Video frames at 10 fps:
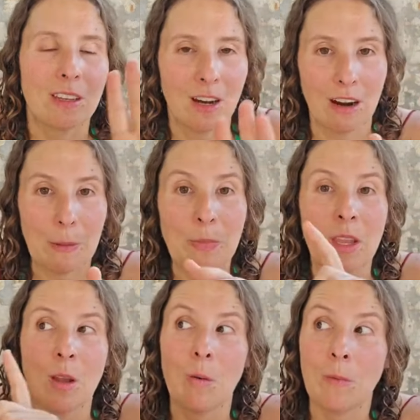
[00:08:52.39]
All right.
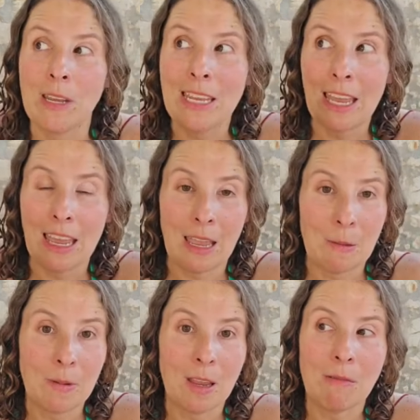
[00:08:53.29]
When we
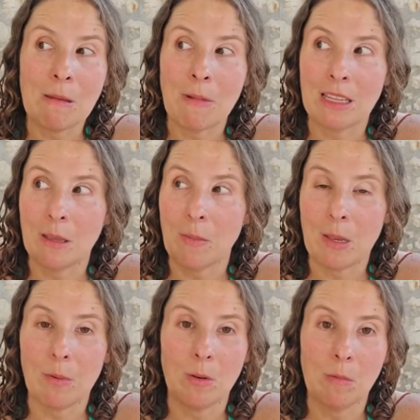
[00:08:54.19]
came and we met the
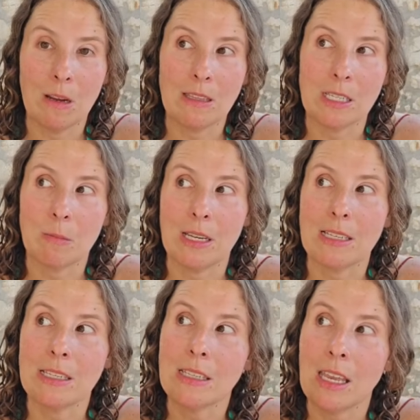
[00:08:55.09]
people who run this place,
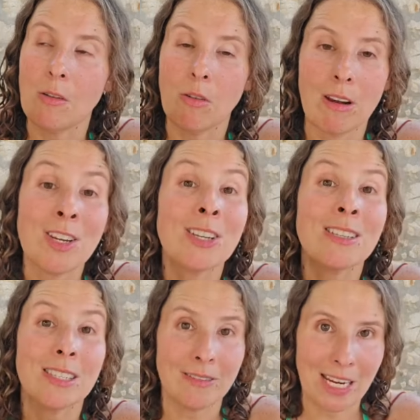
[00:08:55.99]
it's a Croatian
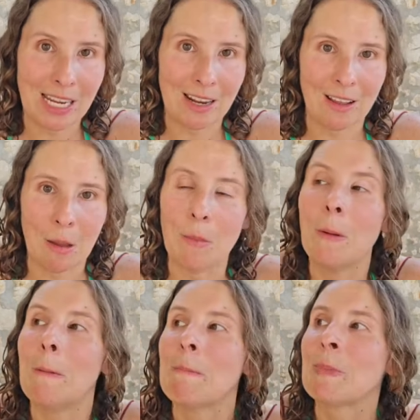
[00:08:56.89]
Slovenian couple.